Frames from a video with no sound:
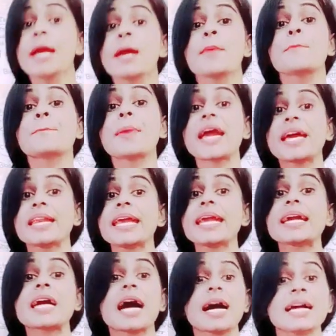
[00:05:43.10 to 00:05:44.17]

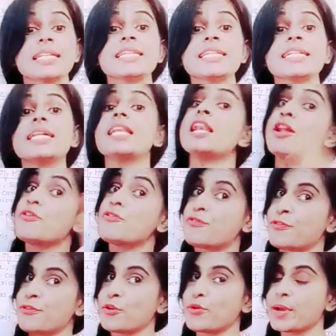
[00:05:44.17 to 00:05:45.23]
Pericardial
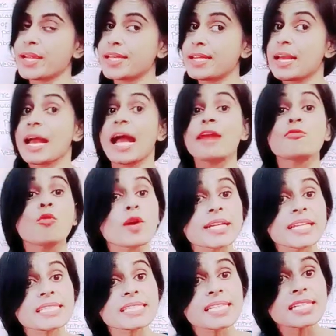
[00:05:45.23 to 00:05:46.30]
fluid. And what is
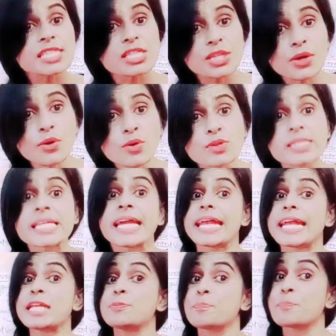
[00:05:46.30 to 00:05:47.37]
its use?
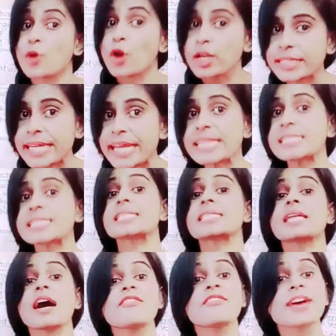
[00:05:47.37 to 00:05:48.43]
It protects
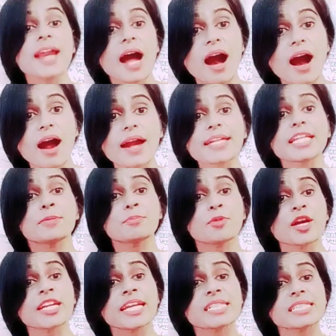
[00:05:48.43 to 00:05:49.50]
our heart. It
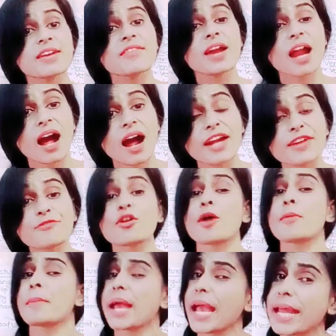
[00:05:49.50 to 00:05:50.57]
protects our heart from
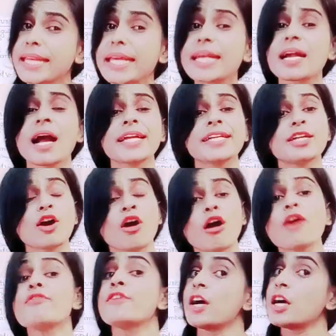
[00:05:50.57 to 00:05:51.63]
any kind of
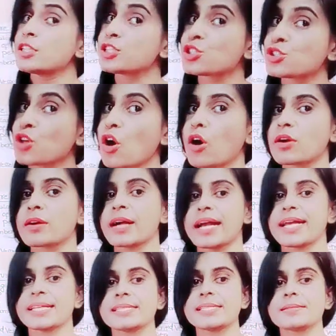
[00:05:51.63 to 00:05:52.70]
shock,
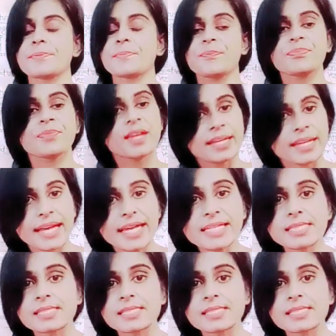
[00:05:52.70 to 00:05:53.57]
guys. Yes.